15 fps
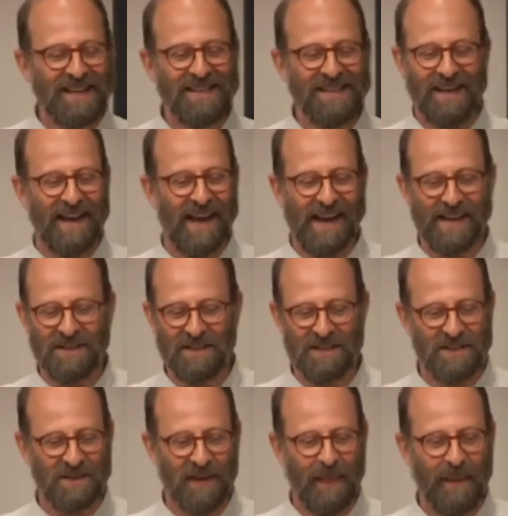this
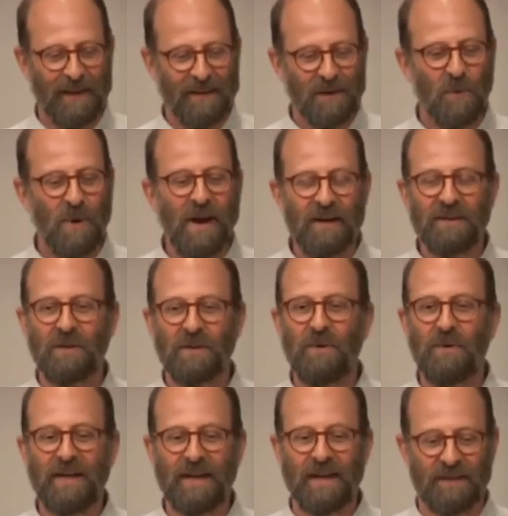case, we are
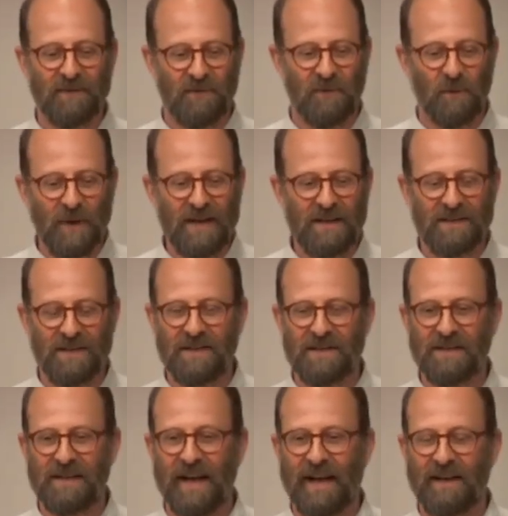doing it for
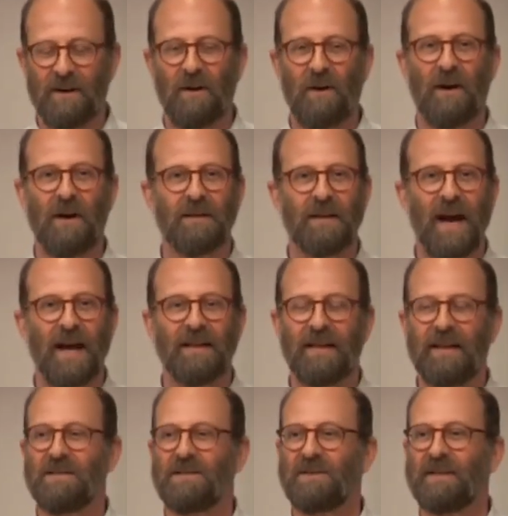reasons that are
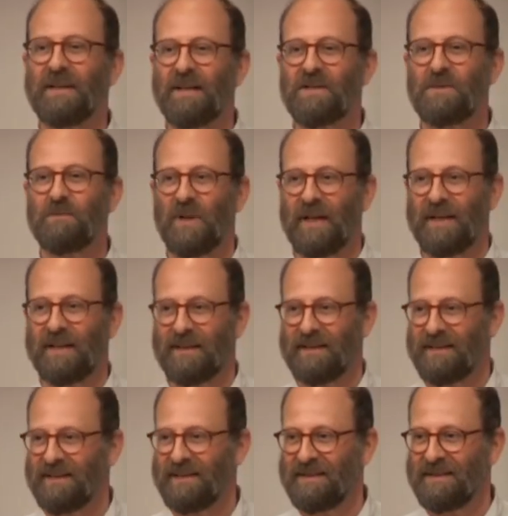not easily
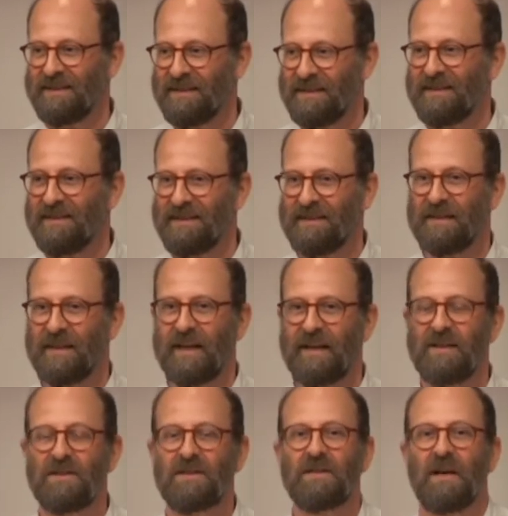explained.
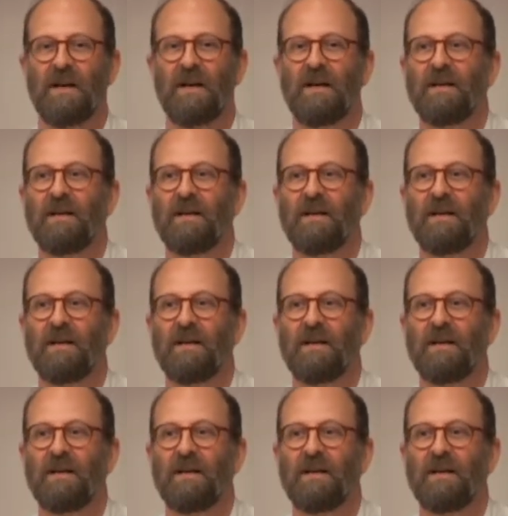That is,